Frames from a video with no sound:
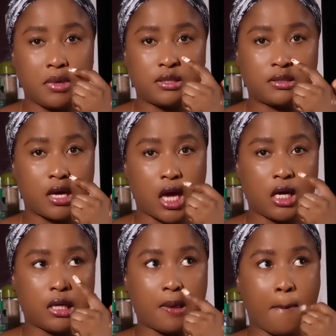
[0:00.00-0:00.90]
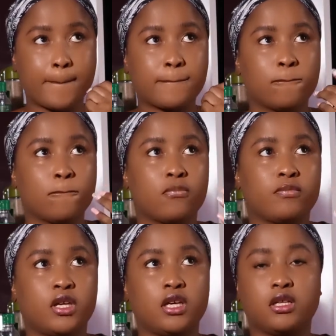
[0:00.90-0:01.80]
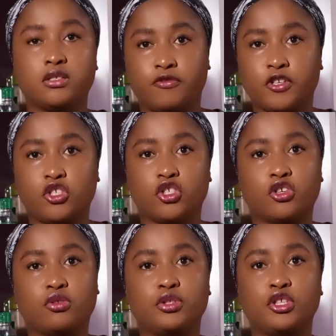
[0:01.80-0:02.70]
me saying in this video,